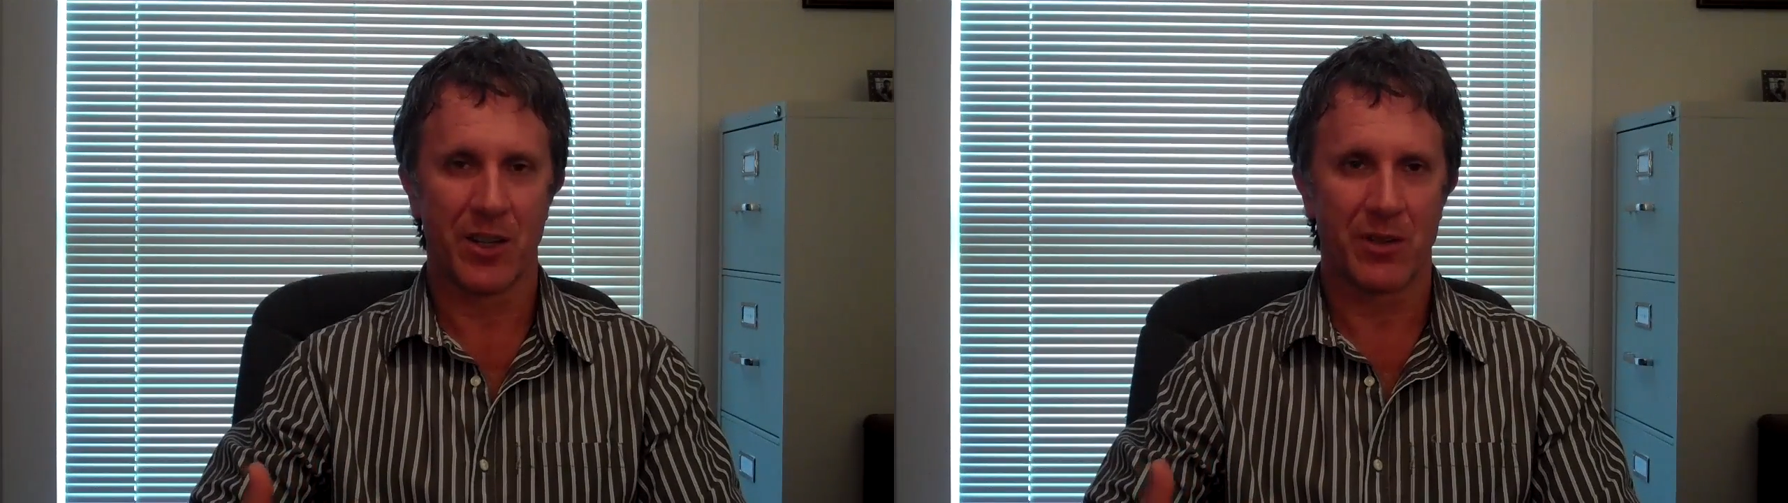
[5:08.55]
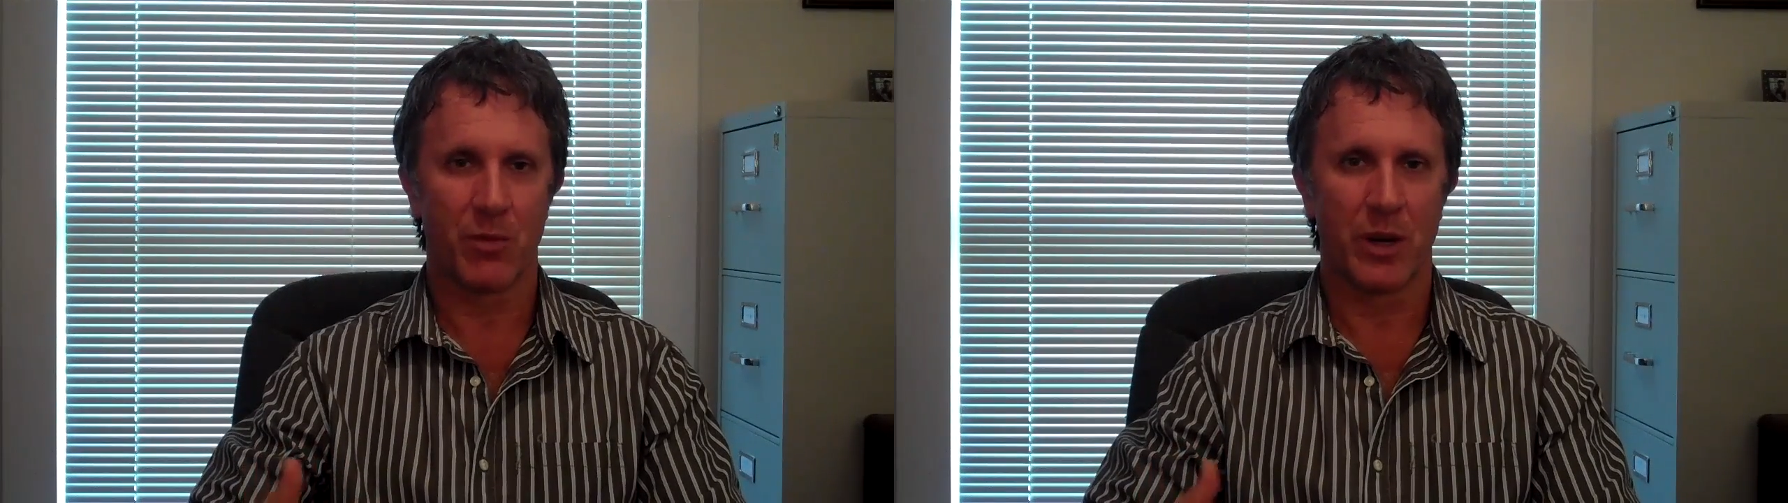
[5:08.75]

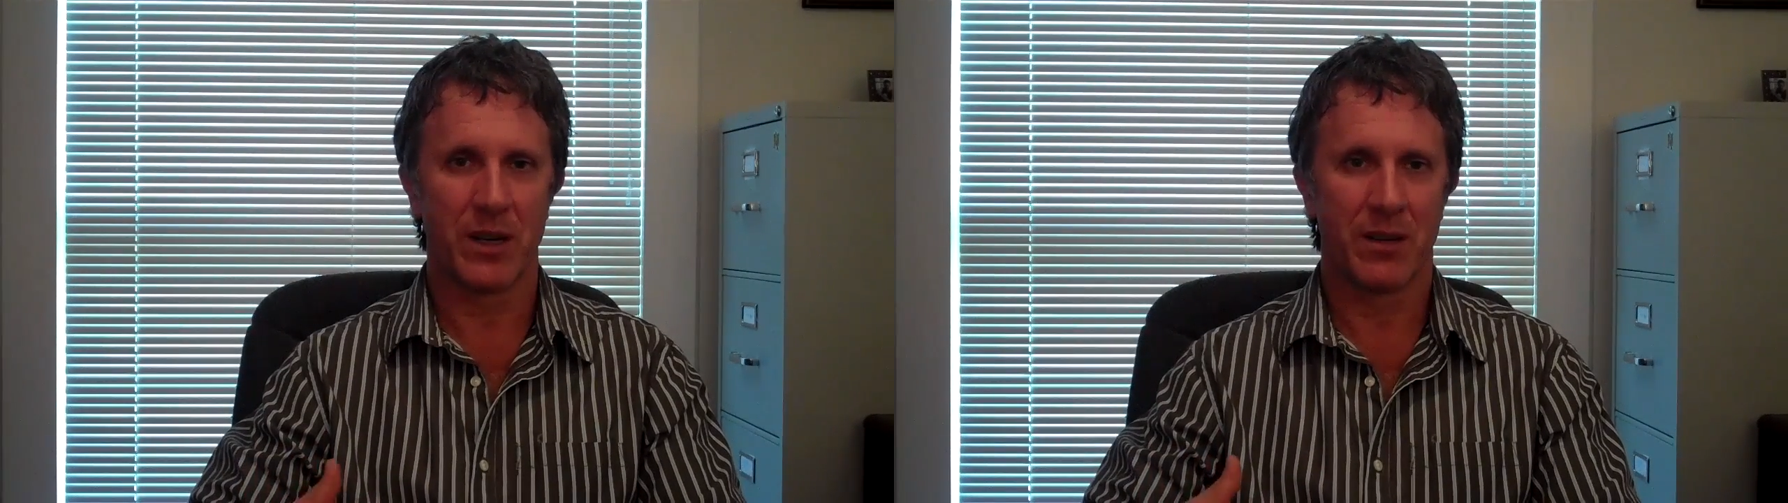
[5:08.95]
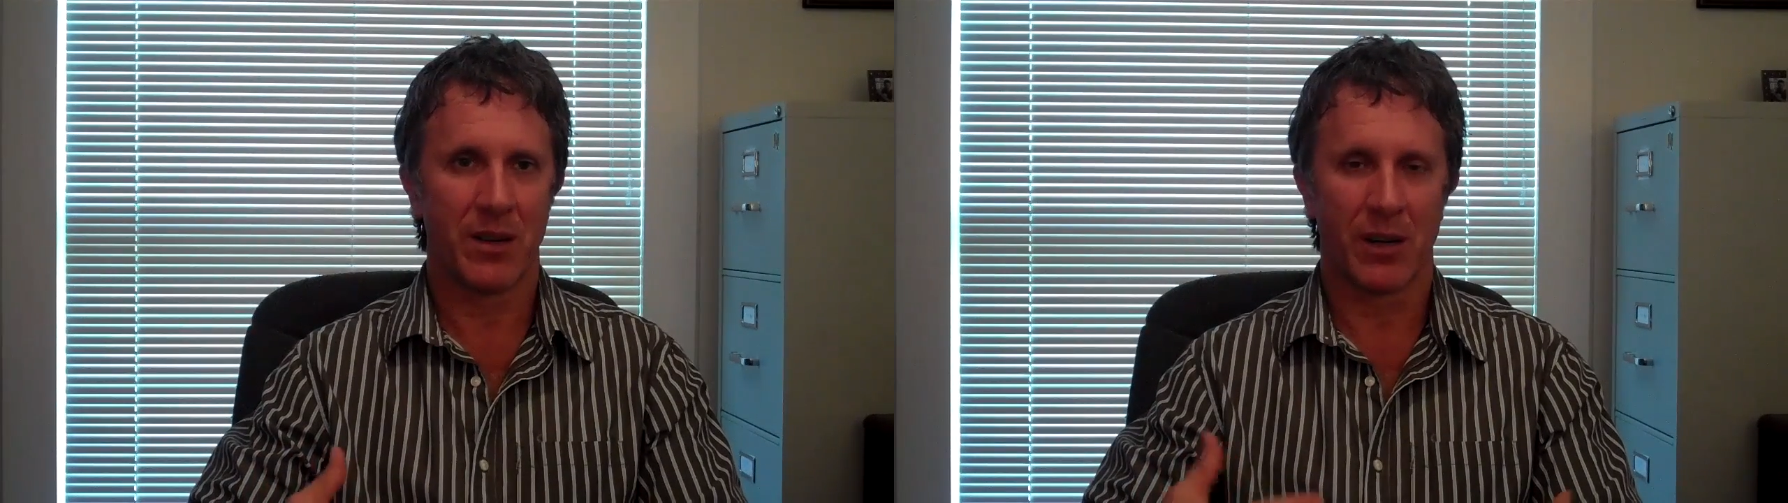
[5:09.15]
Just
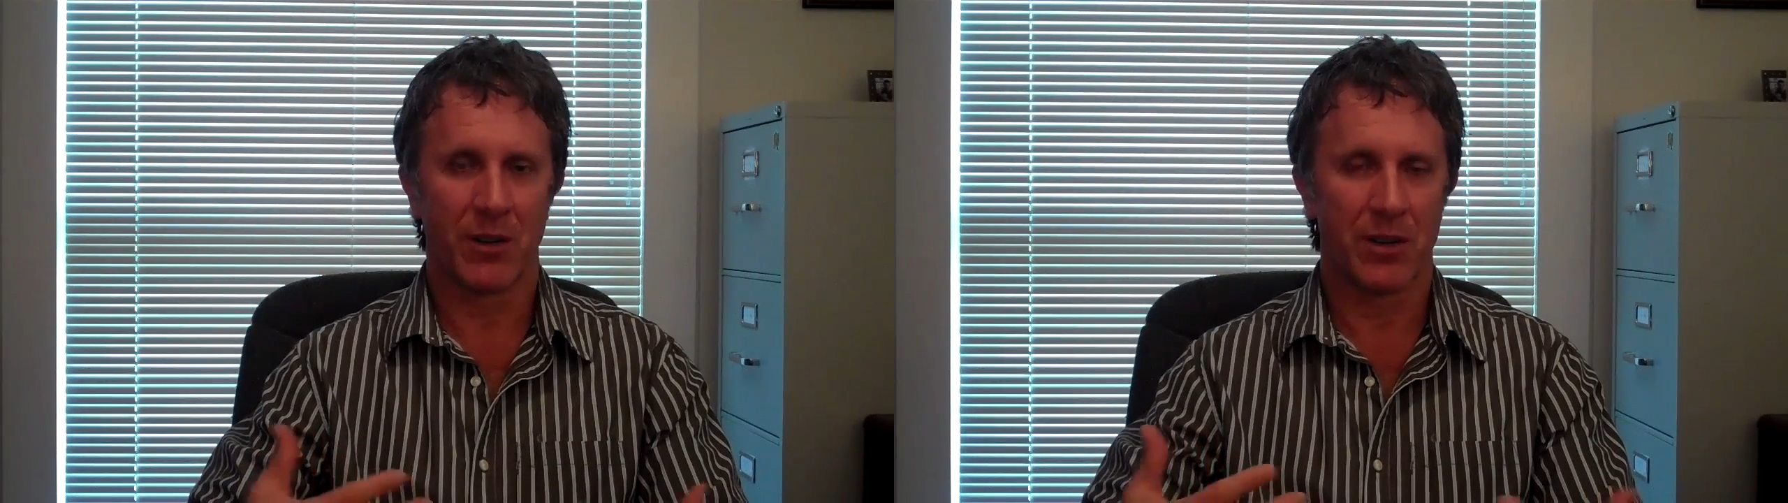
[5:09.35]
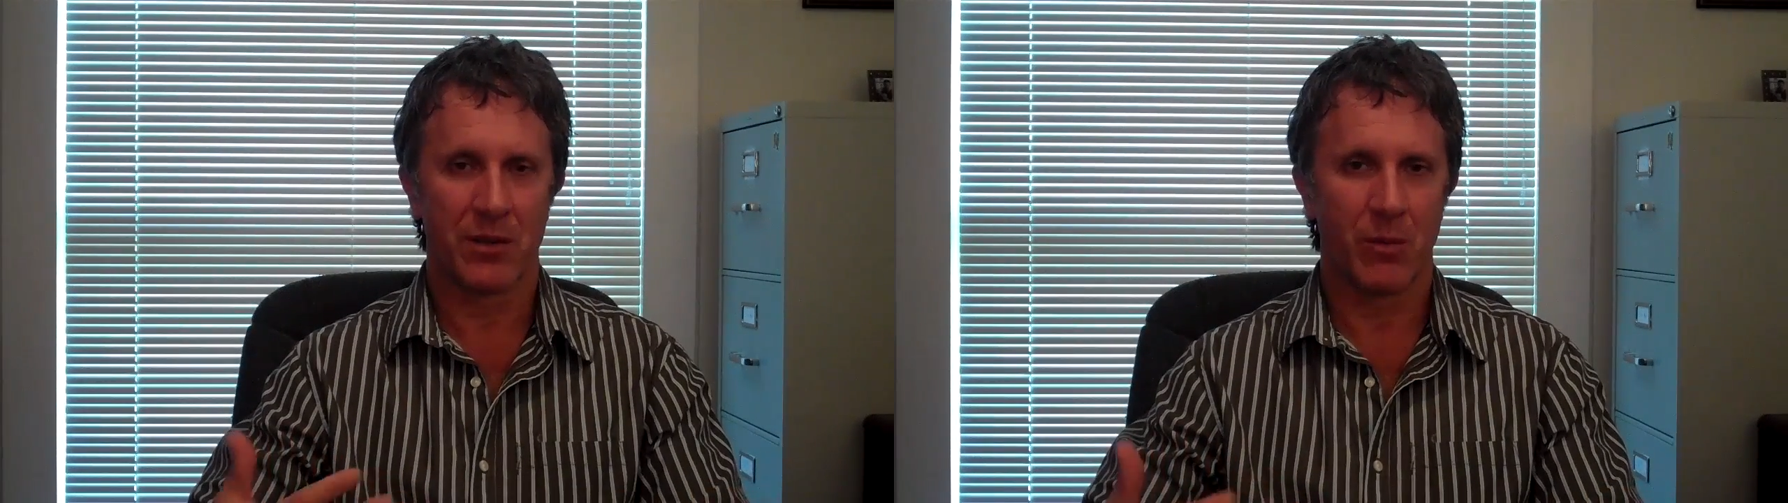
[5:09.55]
what, I
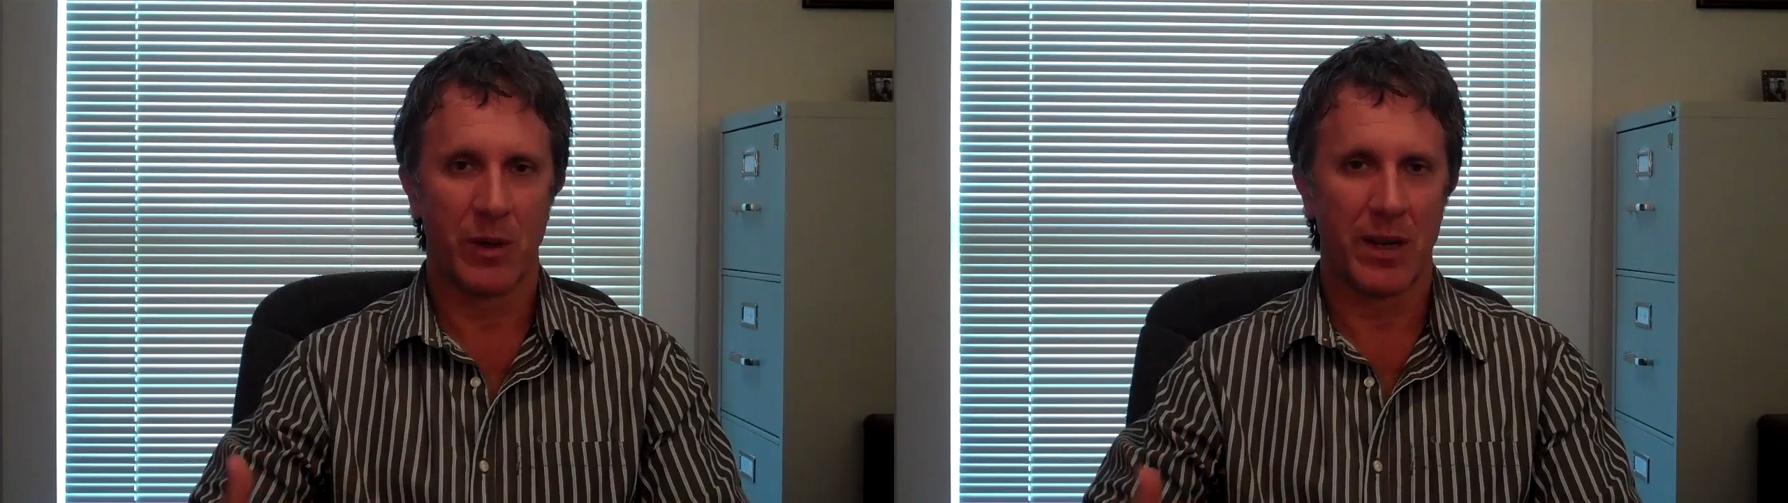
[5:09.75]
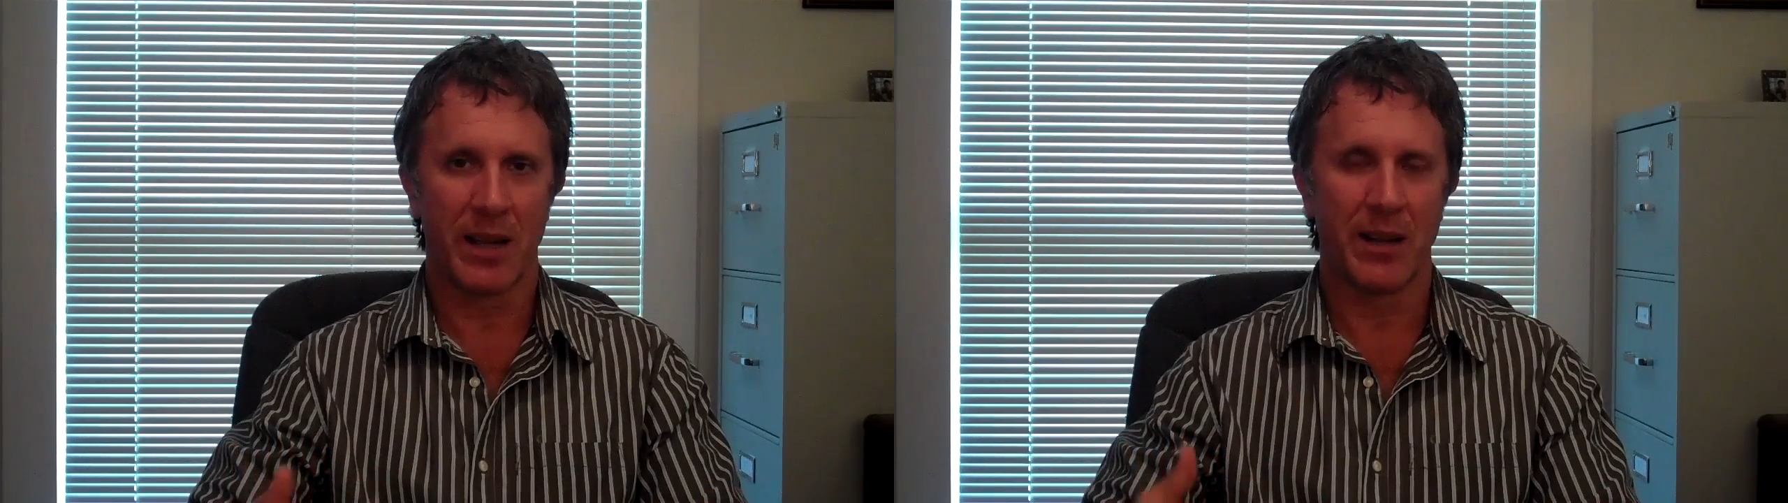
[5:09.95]

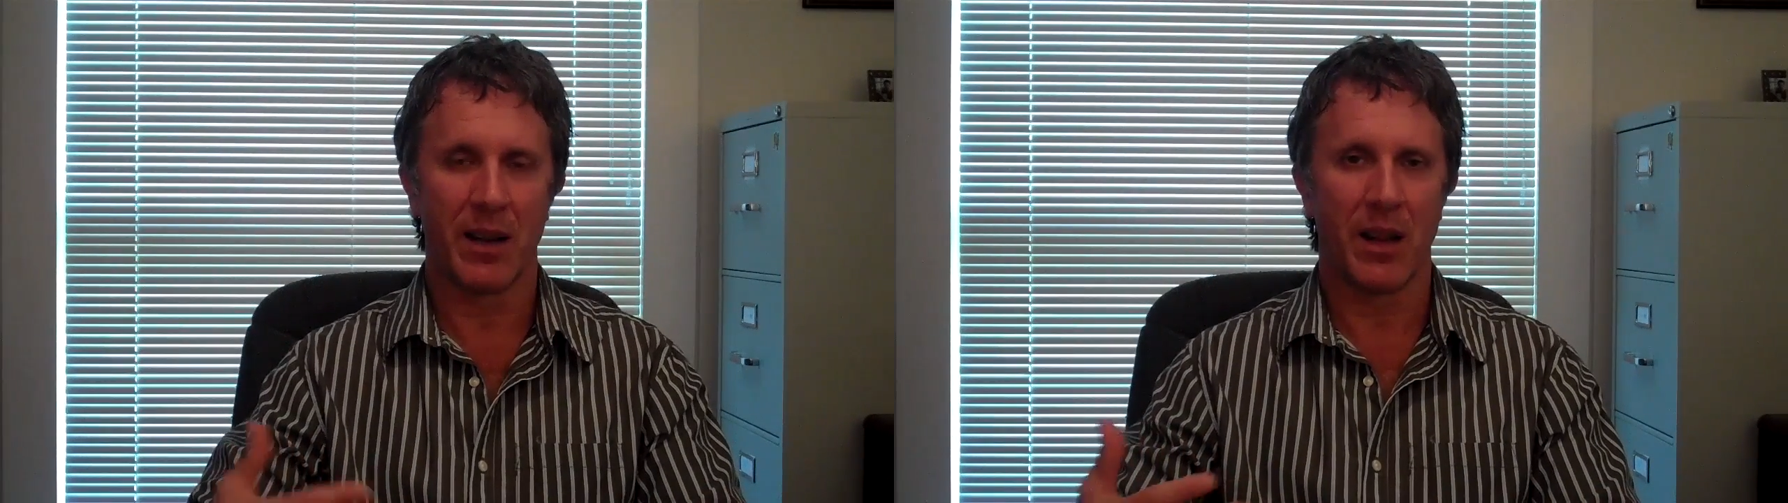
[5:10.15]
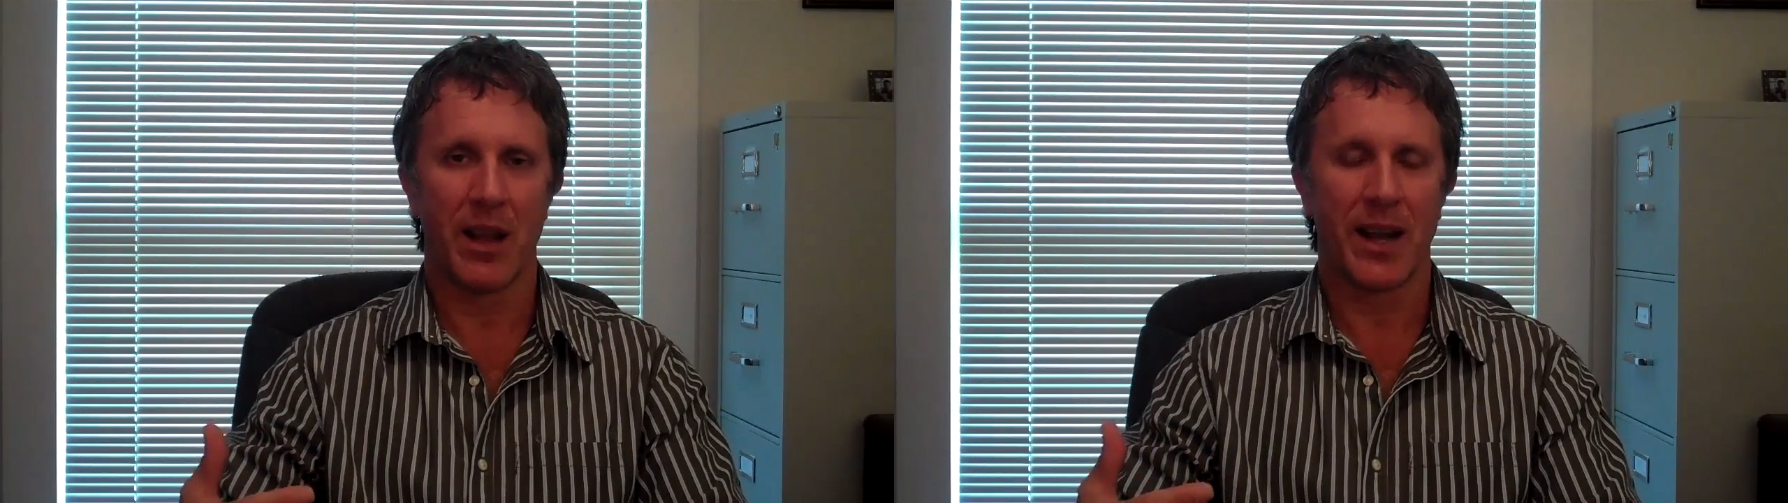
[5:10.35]
did a little